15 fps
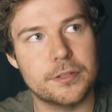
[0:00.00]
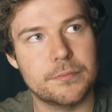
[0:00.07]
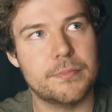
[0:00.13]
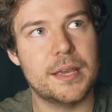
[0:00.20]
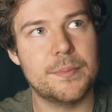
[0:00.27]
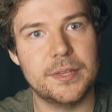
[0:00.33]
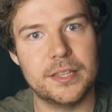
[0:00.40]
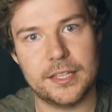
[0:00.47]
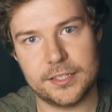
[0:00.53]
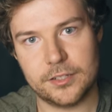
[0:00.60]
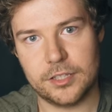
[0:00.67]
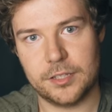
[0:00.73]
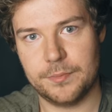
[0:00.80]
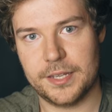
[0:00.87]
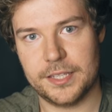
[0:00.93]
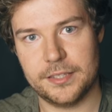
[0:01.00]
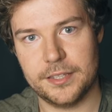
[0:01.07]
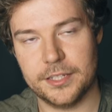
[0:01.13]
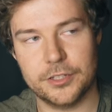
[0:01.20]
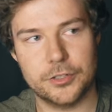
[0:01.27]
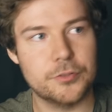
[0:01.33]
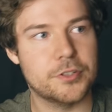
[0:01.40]
then maybe that's not the best
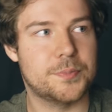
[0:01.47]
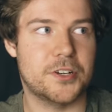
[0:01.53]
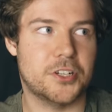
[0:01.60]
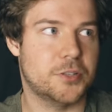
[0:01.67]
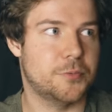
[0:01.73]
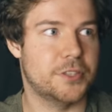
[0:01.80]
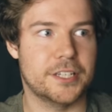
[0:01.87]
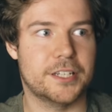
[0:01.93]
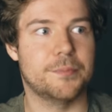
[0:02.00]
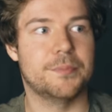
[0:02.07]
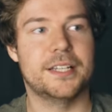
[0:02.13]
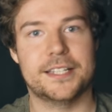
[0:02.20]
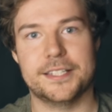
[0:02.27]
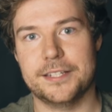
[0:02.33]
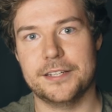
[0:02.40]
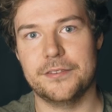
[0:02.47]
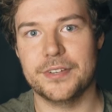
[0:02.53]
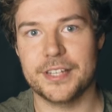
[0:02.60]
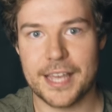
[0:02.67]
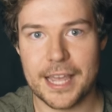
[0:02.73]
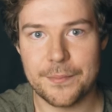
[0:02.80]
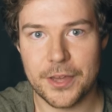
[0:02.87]
thing to do, especially with the complexity of
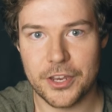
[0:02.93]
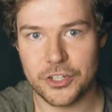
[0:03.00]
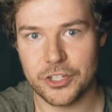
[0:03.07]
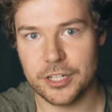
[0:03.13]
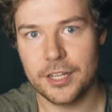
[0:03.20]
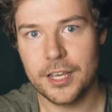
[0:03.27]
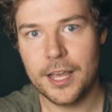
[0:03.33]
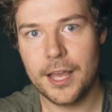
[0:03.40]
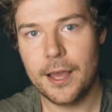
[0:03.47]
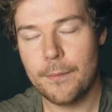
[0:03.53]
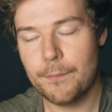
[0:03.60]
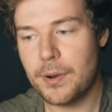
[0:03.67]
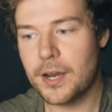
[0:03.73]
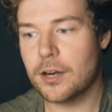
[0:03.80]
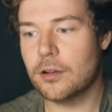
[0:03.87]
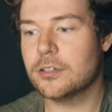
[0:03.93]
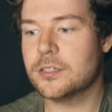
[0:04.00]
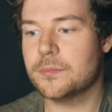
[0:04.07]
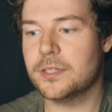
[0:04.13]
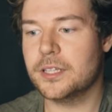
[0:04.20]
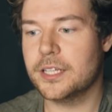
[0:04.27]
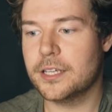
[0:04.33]
a game engine. But
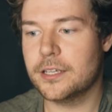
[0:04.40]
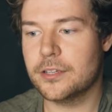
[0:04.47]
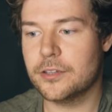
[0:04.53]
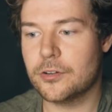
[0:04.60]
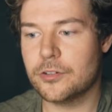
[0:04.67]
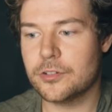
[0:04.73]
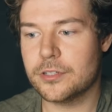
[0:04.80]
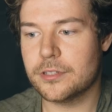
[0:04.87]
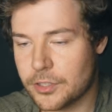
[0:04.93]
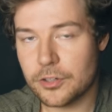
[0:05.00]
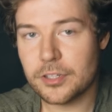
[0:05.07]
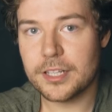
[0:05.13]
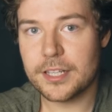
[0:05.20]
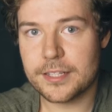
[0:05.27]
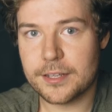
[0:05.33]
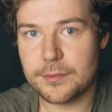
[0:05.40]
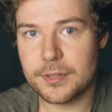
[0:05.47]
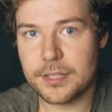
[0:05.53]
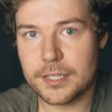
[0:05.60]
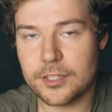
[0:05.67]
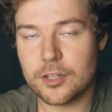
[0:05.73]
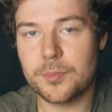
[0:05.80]
ultimately, you know, just don't let
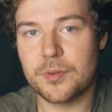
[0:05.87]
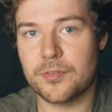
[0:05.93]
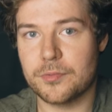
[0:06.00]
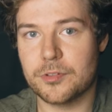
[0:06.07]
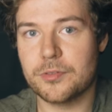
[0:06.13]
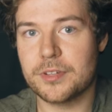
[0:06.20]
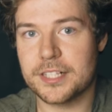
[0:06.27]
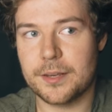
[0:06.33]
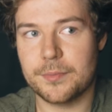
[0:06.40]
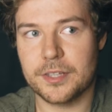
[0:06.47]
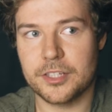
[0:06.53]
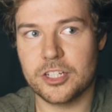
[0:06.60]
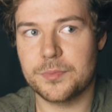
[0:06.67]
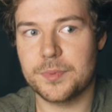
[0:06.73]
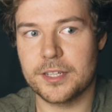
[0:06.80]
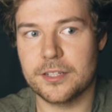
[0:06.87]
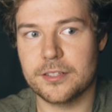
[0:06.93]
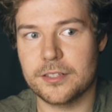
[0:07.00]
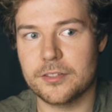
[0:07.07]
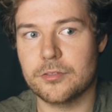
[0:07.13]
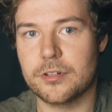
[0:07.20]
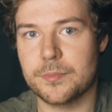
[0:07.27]
someone stop you from doing something just because
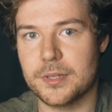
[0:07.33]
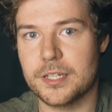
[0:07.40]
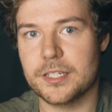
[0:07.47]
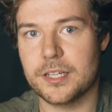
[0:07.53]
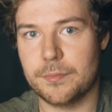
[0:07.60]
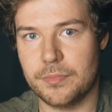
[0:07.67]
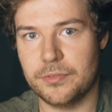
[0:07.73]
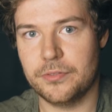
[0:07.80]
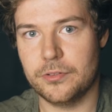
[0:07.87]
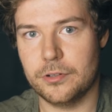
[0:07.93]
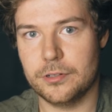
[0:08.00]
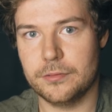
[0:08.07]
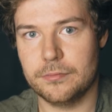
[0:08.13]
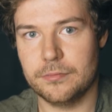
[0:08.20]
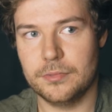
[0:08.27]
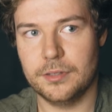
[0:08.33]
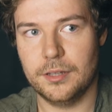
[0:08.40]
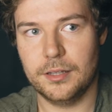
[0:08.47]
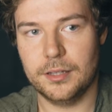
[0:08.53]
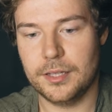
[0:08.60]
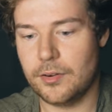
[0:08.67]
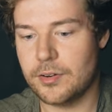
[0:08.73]
it's already been done before.
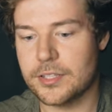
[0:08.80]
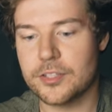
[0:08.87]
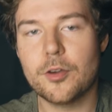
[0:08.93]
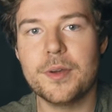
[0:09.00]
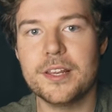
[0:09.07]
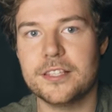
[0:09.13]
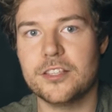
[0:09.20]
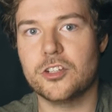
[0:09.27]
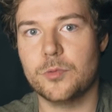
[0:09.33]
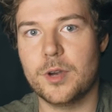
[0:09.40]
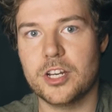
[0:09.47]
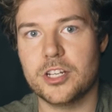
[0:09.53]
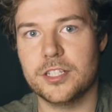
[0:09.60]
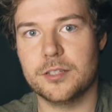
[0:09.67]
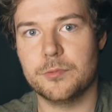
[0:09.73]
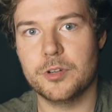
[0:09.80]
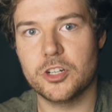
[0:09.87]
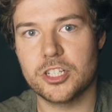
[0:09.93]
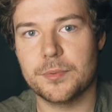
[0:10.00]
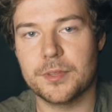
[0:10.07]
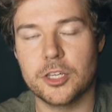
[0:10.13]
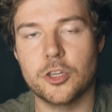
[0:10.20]
There are so many situations in
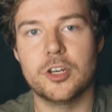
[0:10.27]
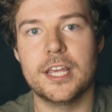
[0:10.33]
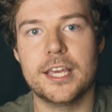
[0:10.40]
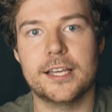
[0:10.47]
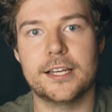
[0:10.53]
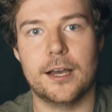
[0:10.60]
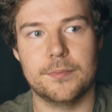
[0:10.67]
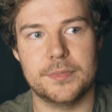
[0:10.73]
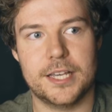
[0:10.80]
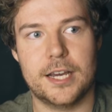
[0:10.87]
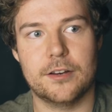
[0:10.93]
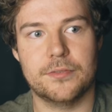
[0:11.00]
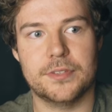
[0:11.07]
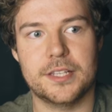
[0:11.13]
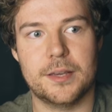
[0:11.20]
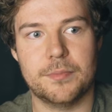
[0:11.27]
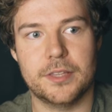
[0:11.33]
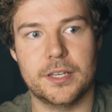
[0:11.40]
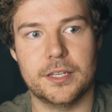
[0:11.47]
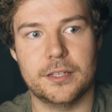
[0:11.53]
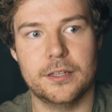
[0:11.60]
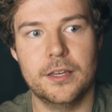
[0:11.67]
which something unique comes out of
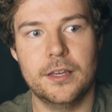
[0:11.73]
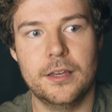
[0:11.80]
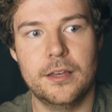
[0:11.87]
something